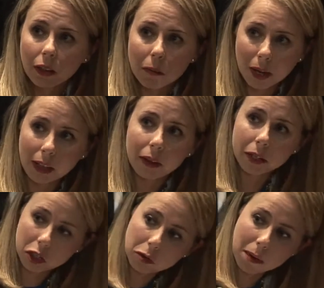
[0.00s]
the money that
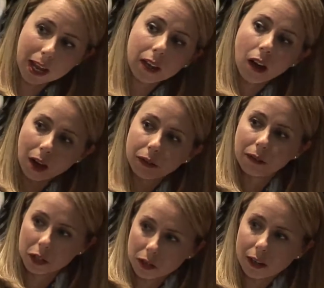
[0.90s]
we do make off
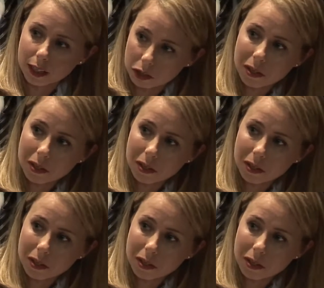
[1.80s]
of the drugs that